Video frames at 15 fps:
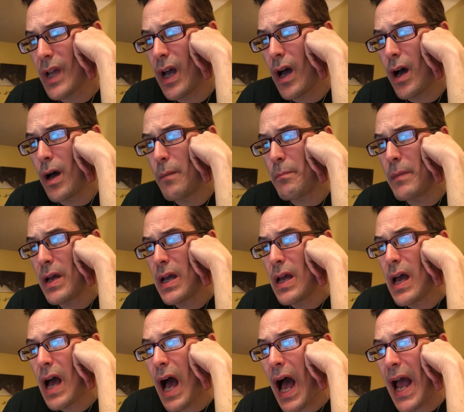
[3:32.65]
I
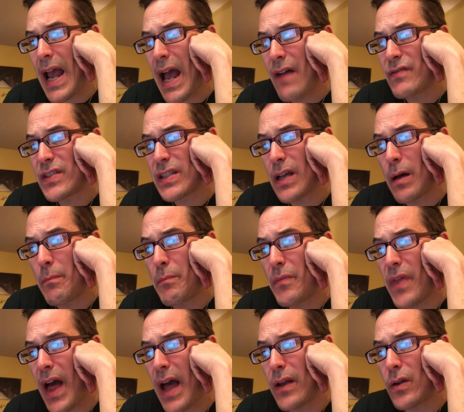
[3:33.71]
have some
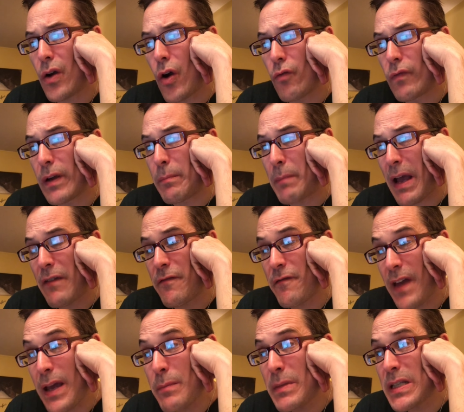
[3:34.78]
that are written by
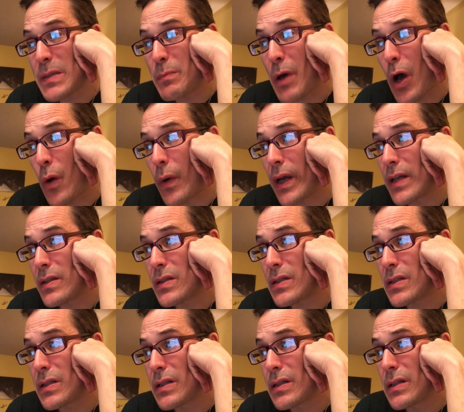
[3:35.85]
famous poets.